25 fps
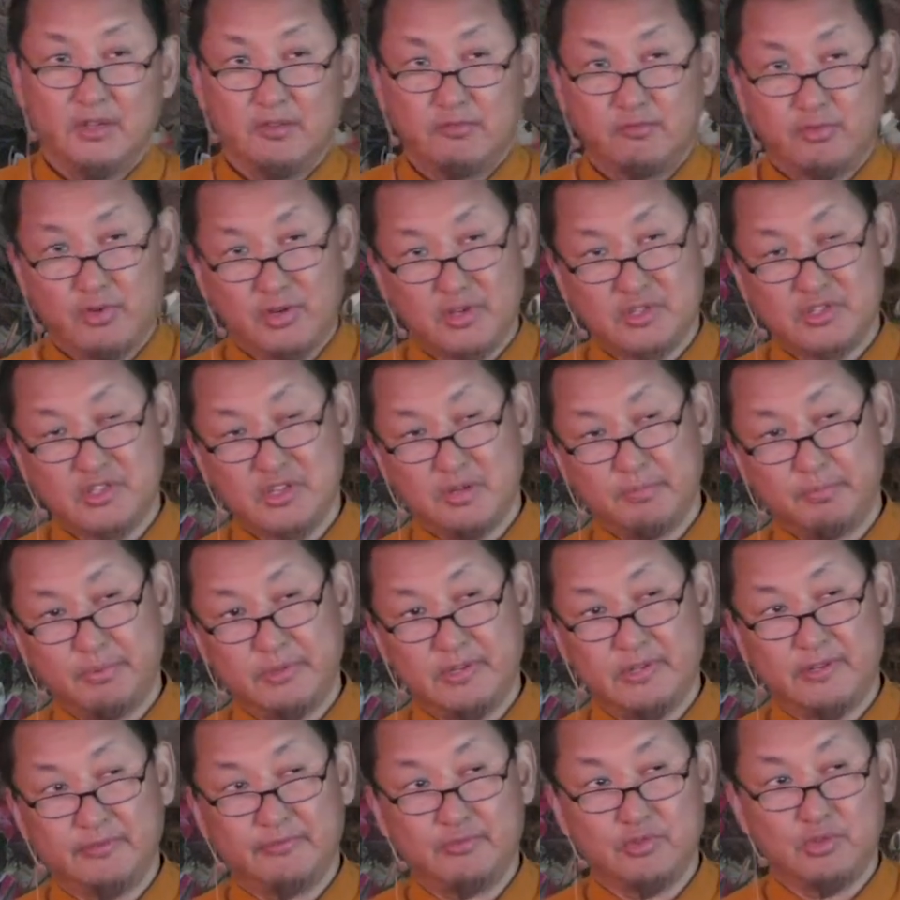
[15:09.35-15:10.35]
For
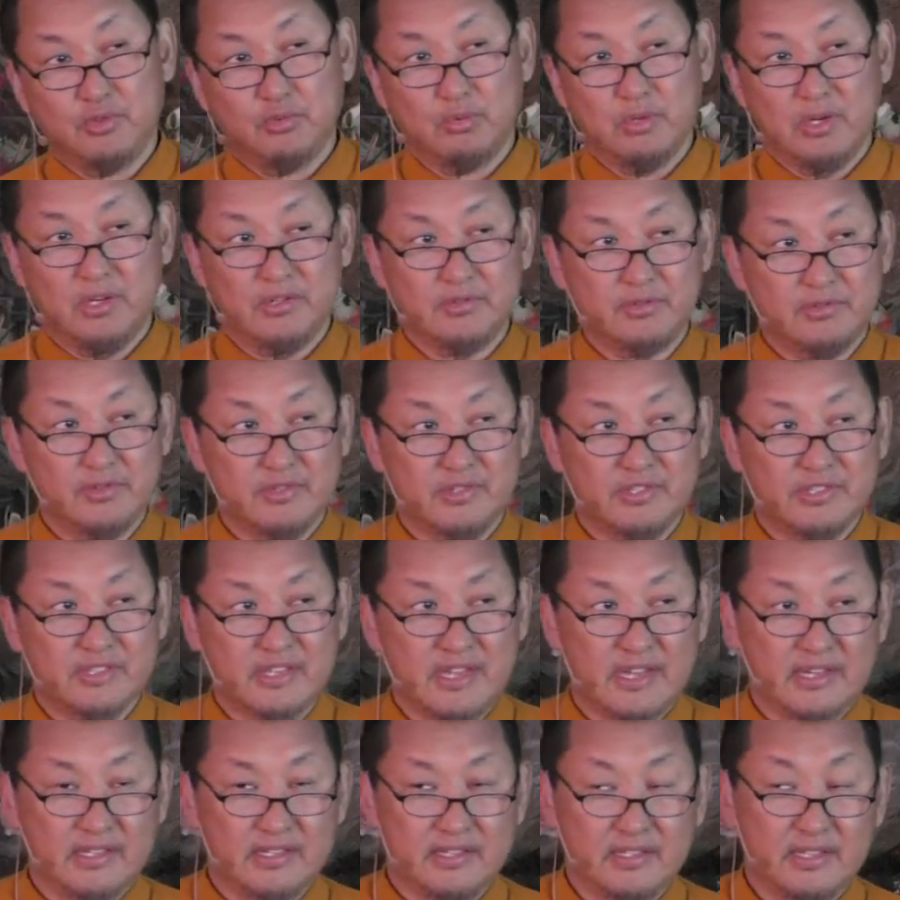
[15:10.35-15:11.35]
example, if you want to
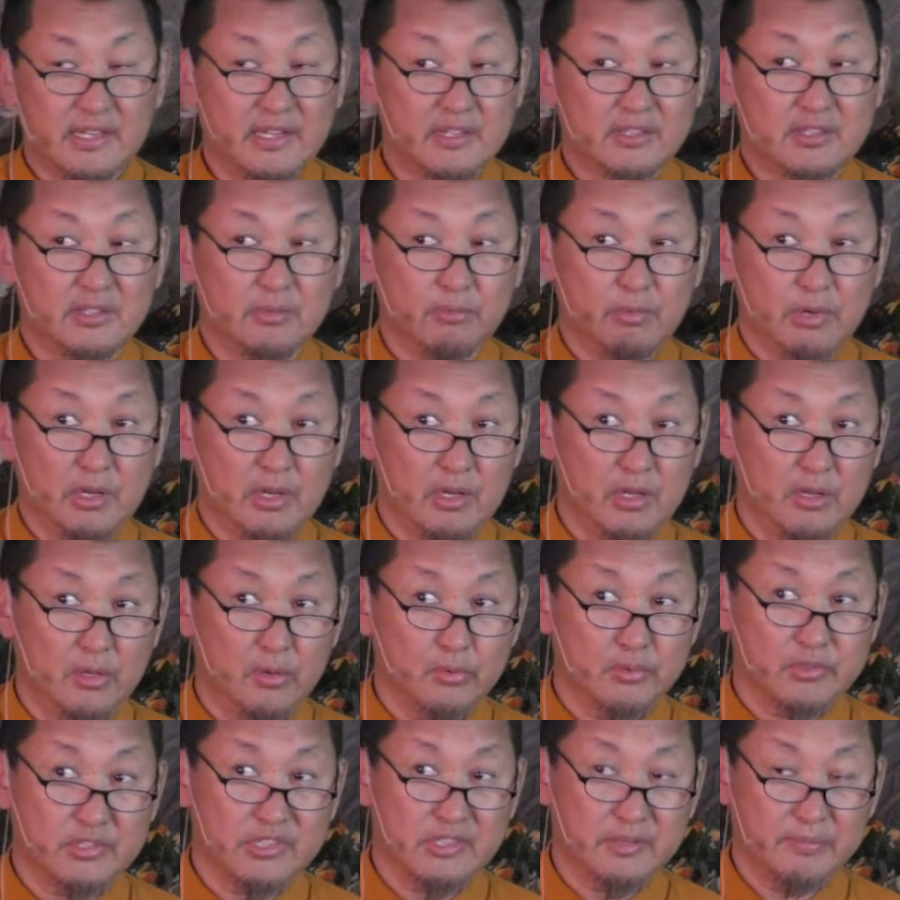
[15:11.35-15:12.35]
study, there's one
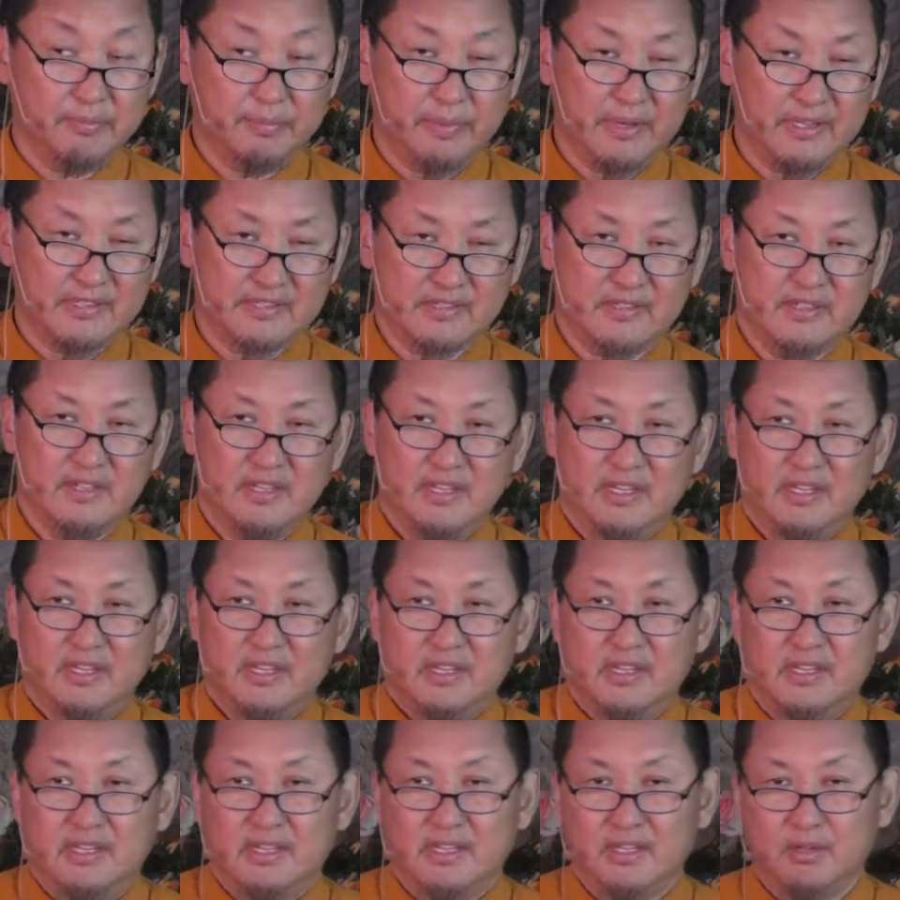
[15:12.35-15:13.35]
Longchenpa's
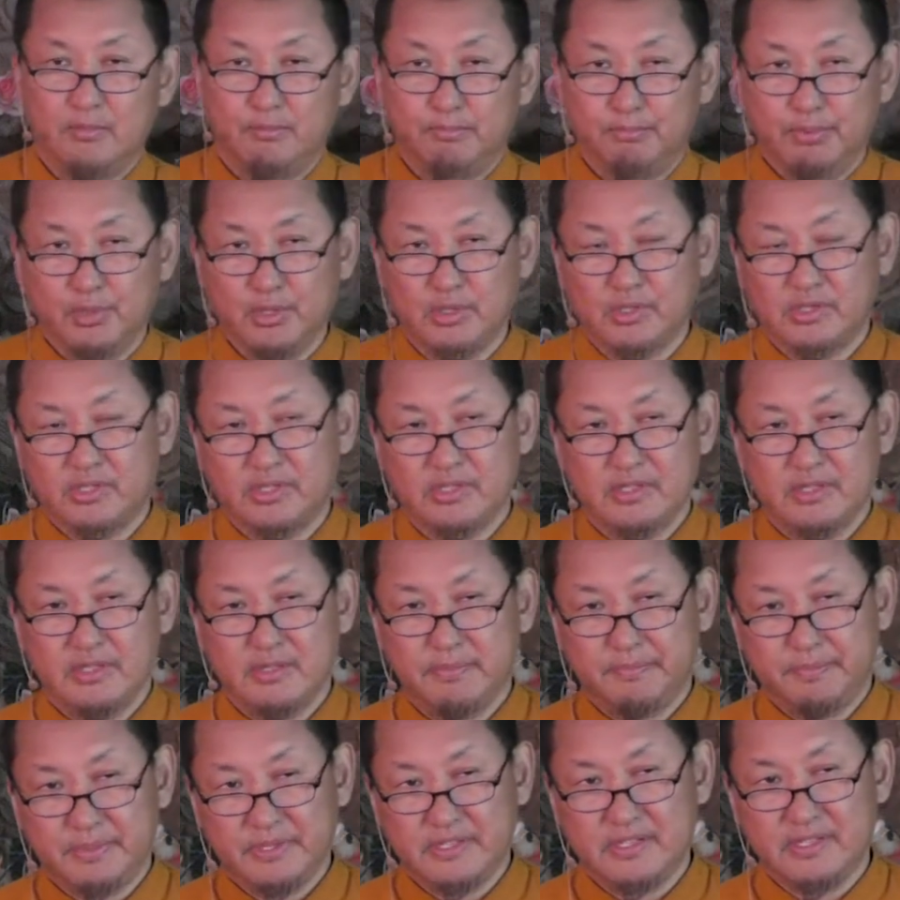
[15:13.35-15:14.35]
book,
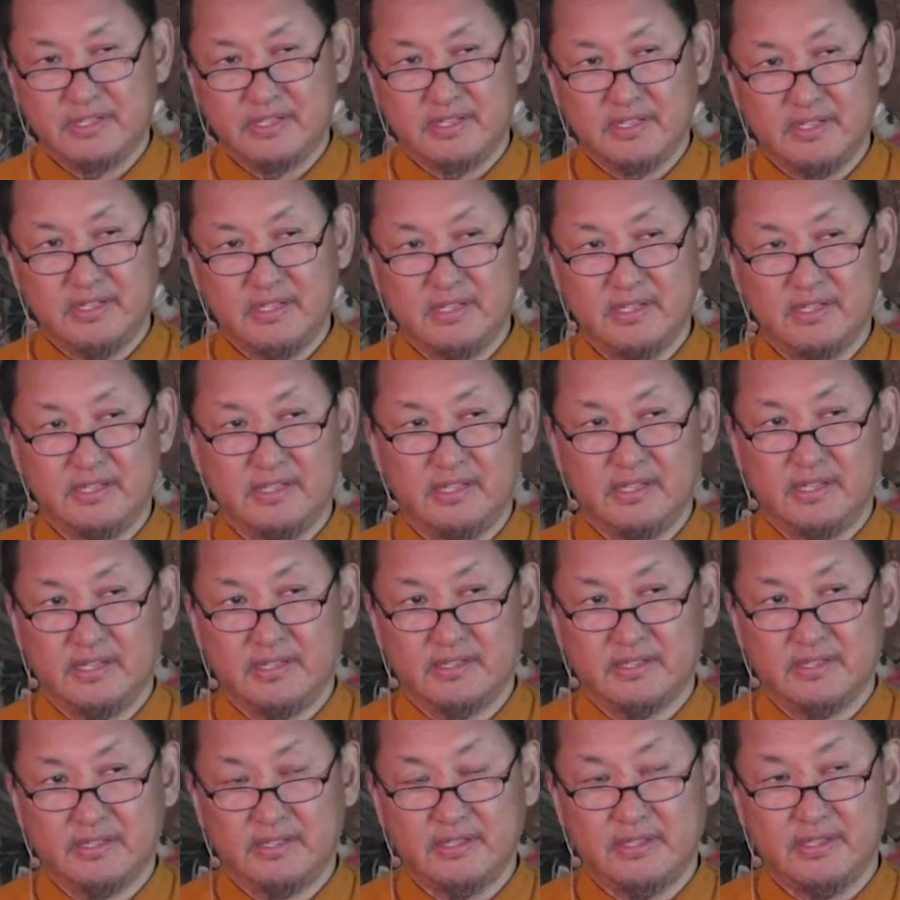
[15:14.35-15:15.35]
particularly
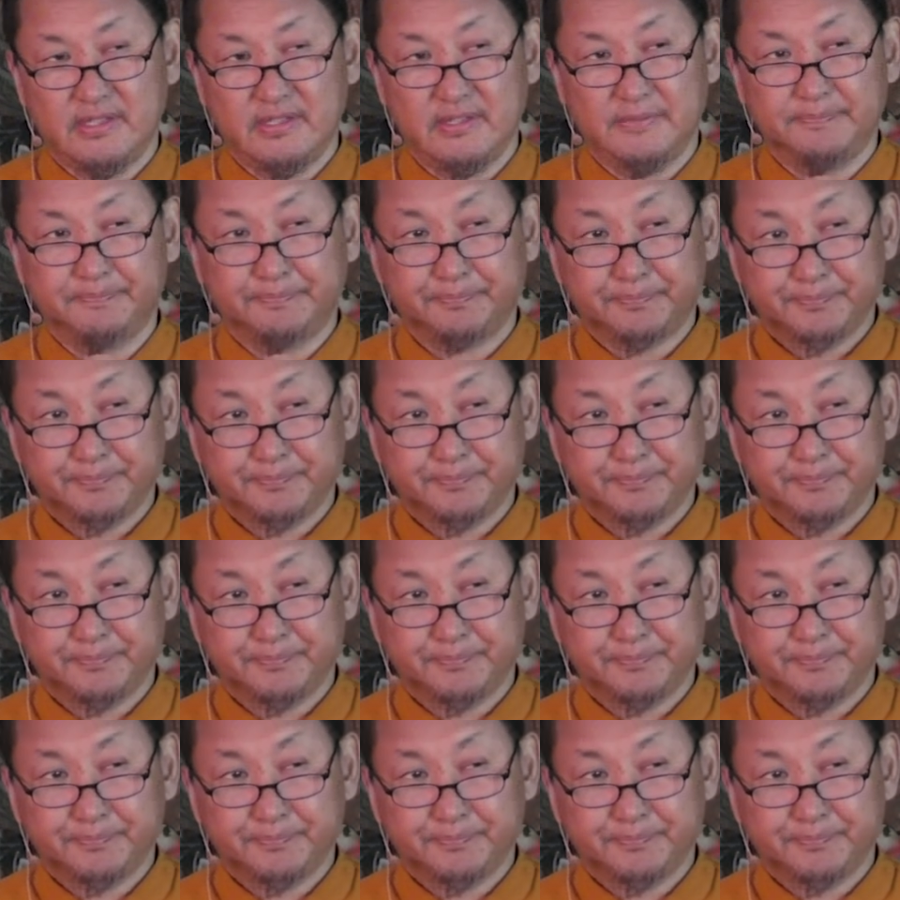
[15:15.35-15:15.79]
there's the